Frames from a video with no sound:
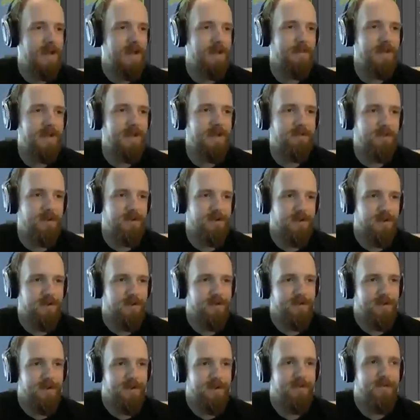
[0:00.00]
be
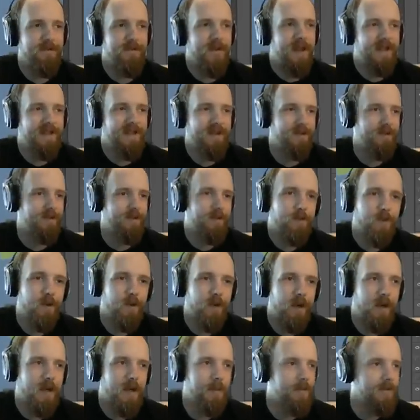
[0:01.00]
crossover effects from what
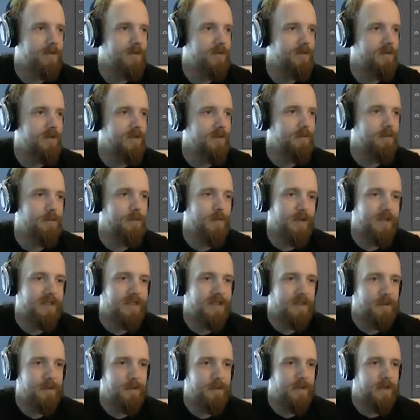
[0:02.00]
happens in my
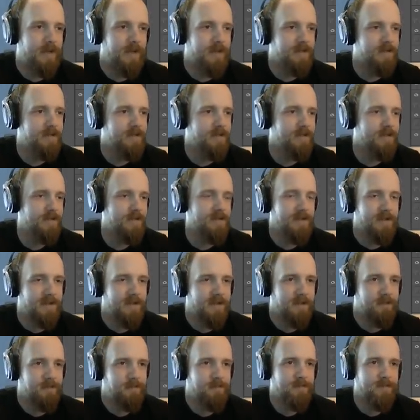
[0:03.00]
campaign
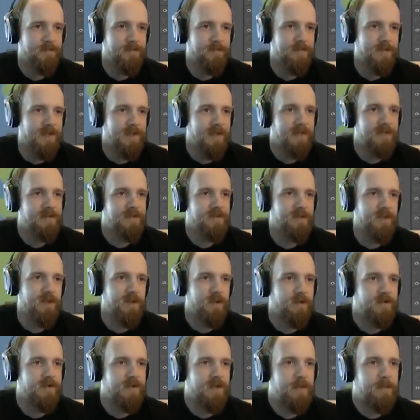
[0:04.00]
um, and
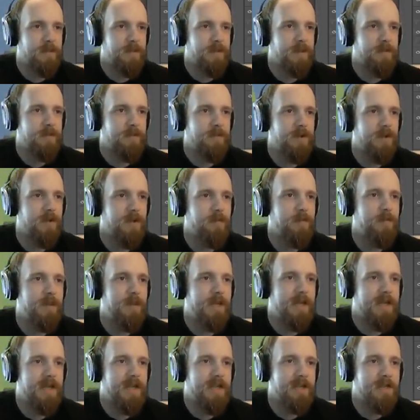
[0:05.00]
Tok's campaign where I'm
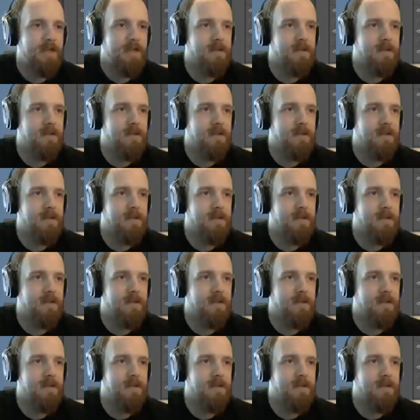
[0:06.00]
playing.